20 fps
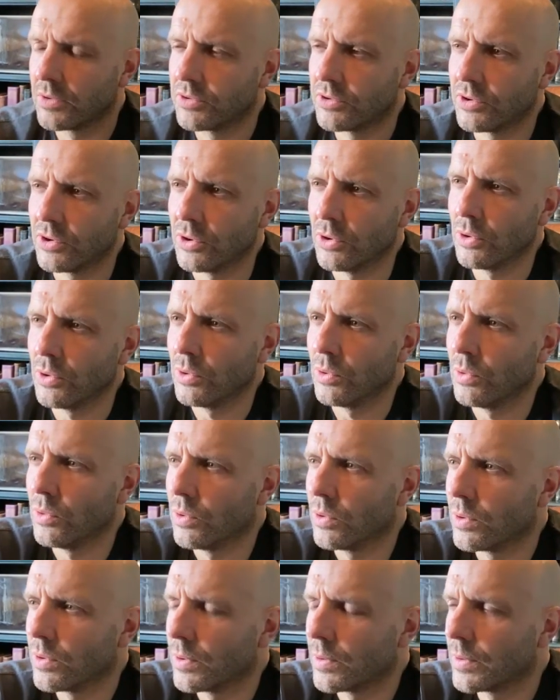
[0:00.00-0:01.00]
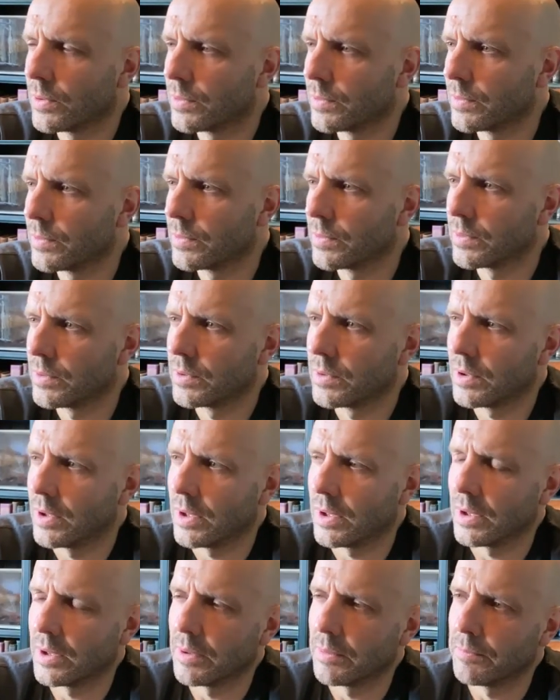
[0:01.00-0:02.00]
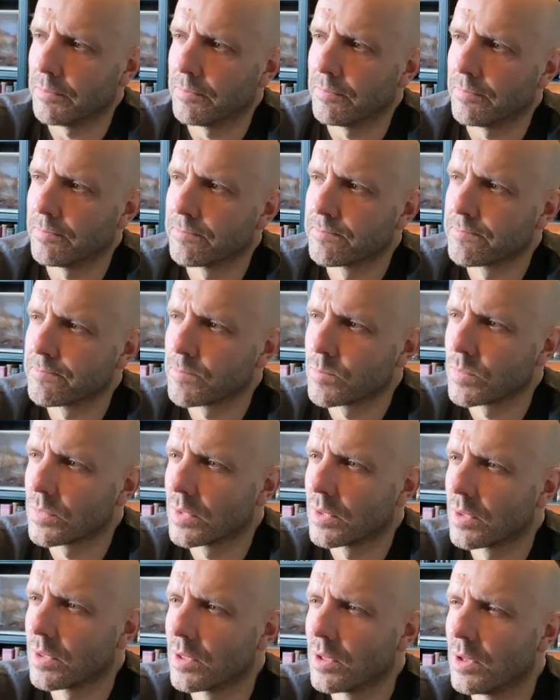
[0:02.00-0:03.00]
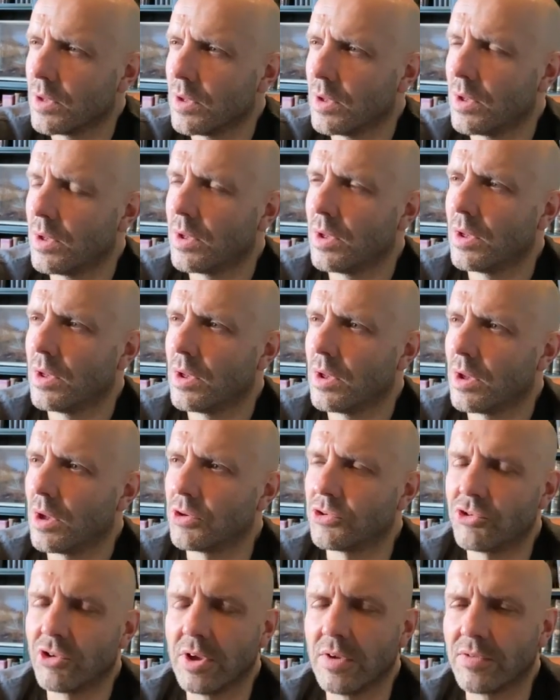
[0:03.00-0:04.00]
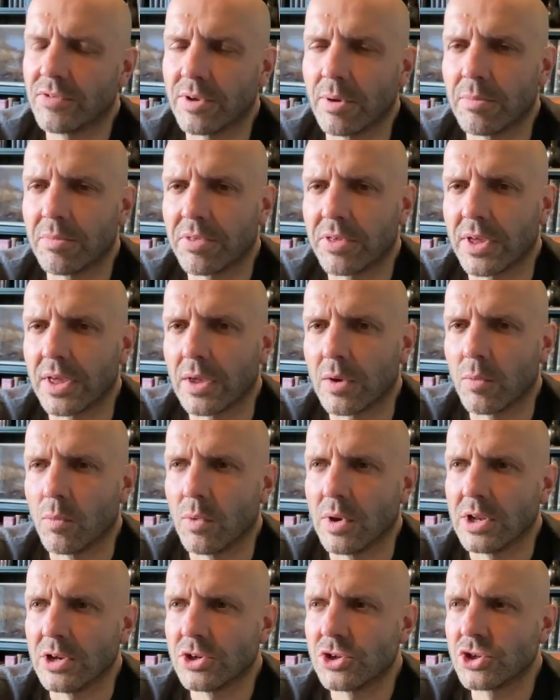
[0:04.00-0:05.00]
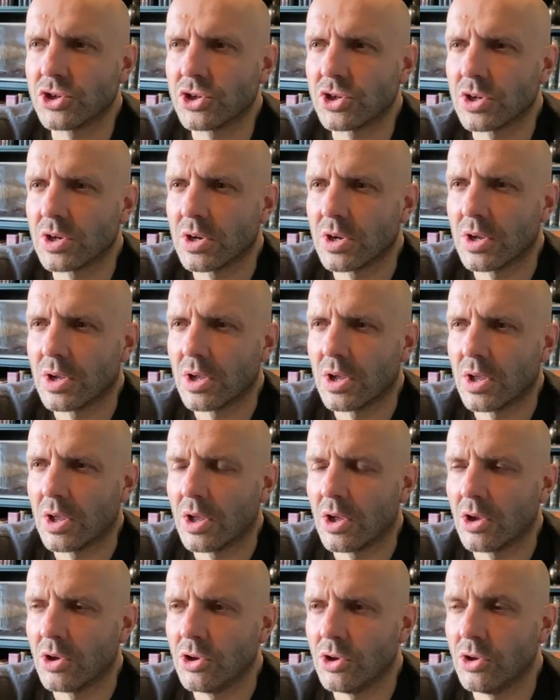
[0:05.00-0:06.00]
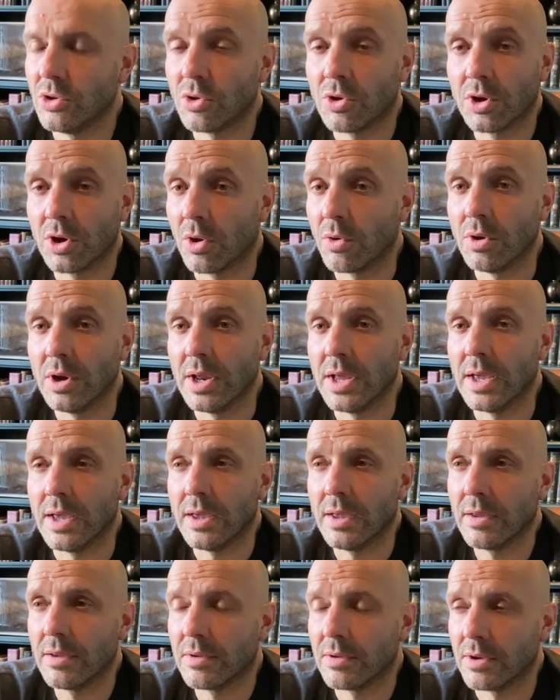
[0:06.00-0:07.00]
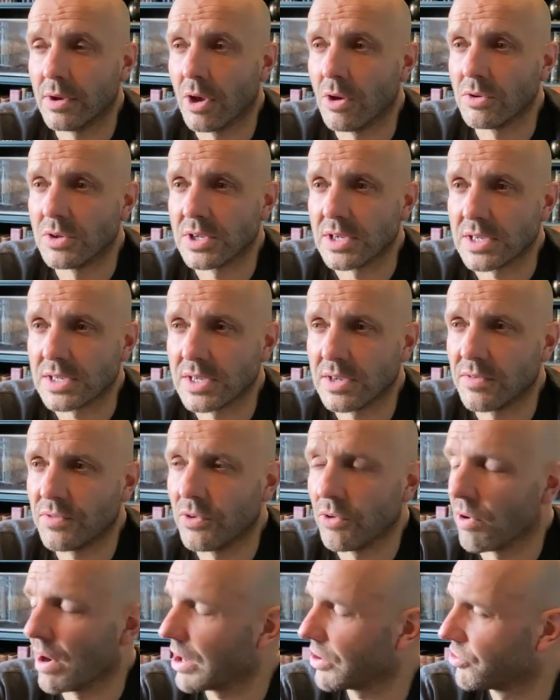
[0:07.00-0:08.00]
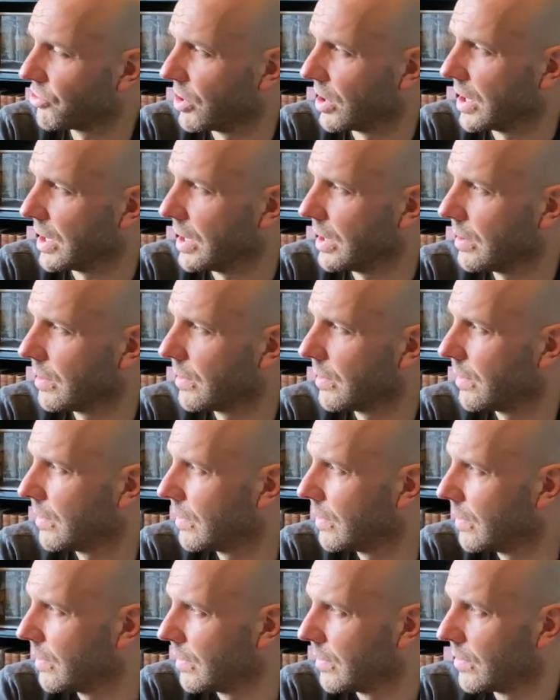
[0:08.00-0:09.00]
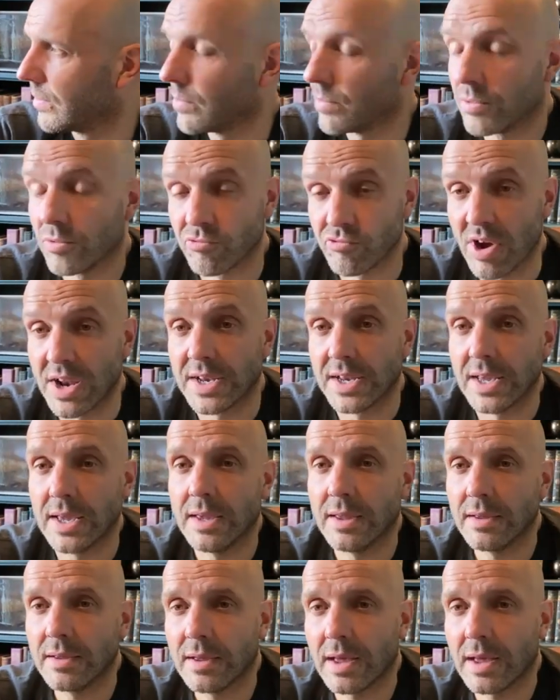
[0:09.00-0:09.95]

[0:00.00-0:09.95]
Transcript: to um, achieve something which you can only notice if you actually ready